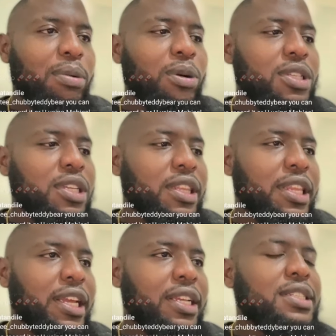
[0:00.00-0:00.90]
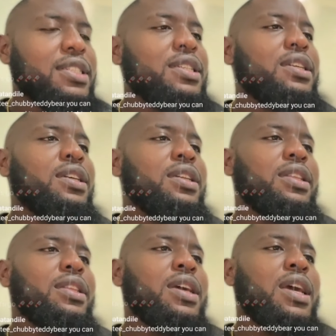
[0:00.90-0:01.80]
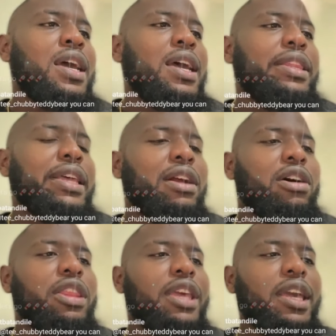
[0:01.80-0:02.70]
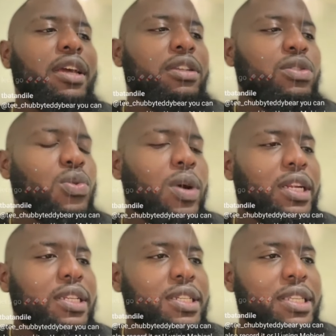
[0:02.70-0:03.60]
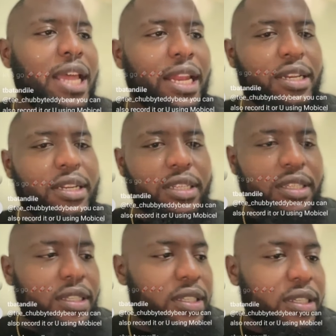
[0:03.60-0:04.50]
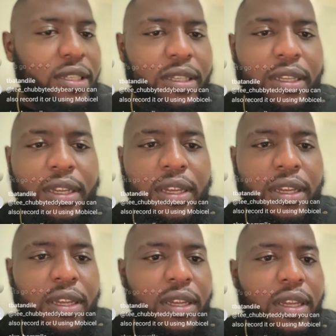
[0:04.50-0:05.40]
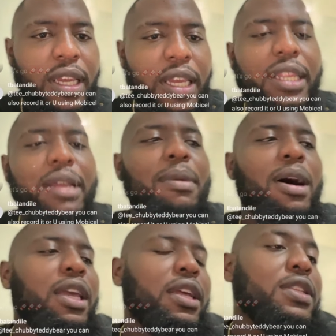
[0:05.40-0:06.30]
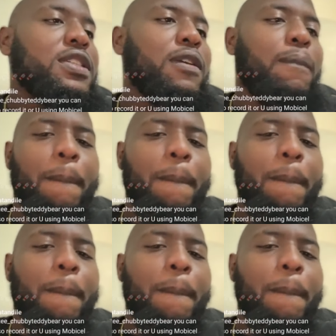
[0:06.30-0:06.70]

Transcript: the important things that are there to understand in the market.